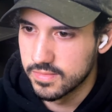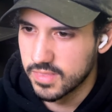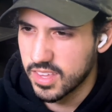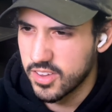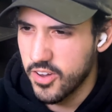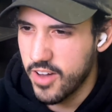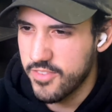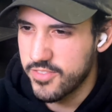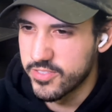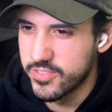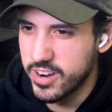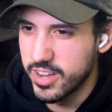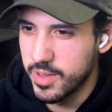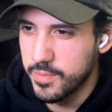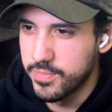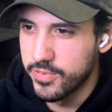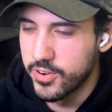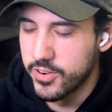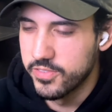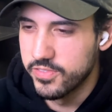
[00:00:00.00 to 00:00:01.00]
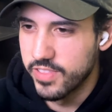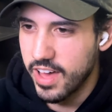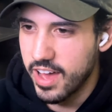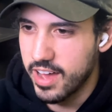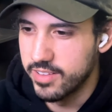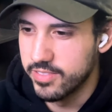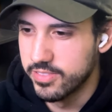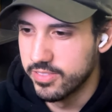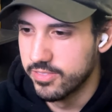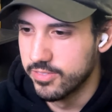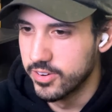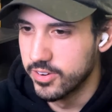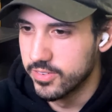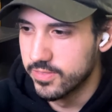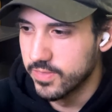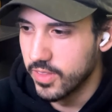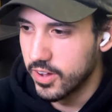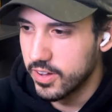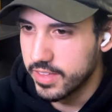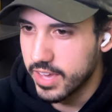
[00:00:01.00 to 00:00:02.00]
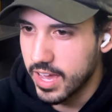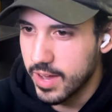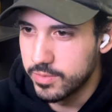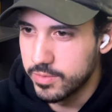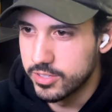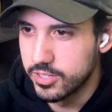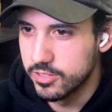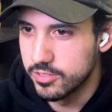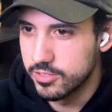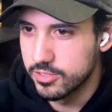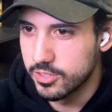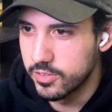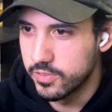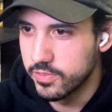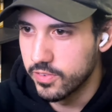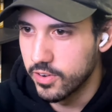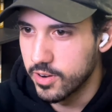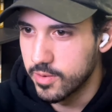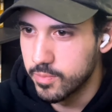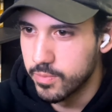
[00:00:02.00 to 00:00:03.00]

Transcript: haven't really proved that through all the episodes so far,